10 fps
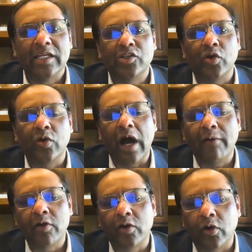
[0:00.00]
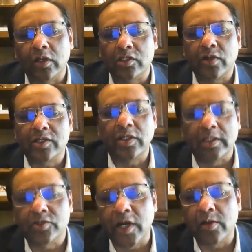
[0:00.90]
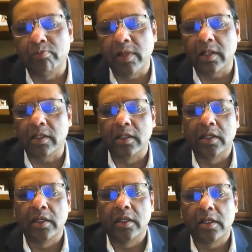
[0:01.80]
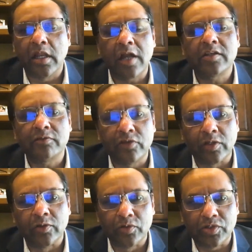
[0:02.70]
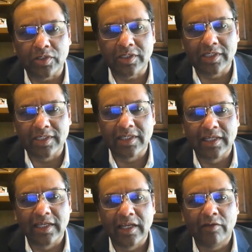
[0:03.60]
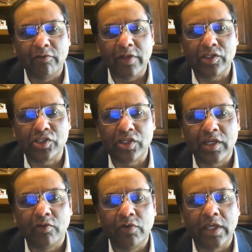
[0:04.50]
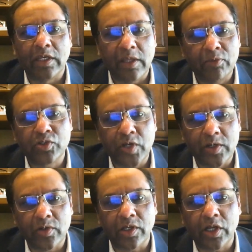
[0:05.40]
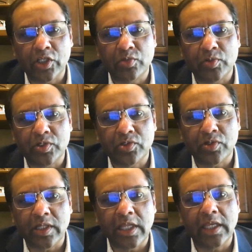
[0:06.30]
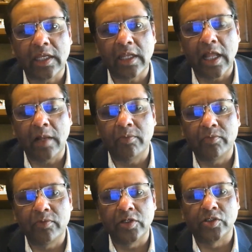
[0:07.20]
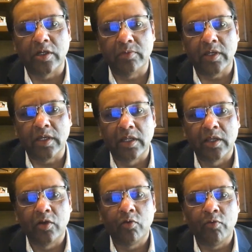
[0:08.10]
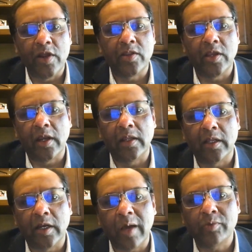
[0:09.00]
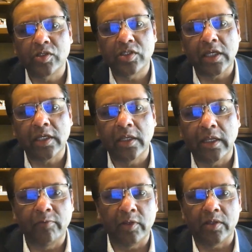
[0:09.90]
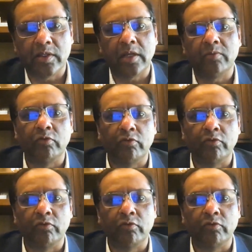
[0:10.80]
So our goal is to actually try to build lots of solutions which we can demonstrate to the customers so that they can help determine where they are in the adoption cycle and whether they are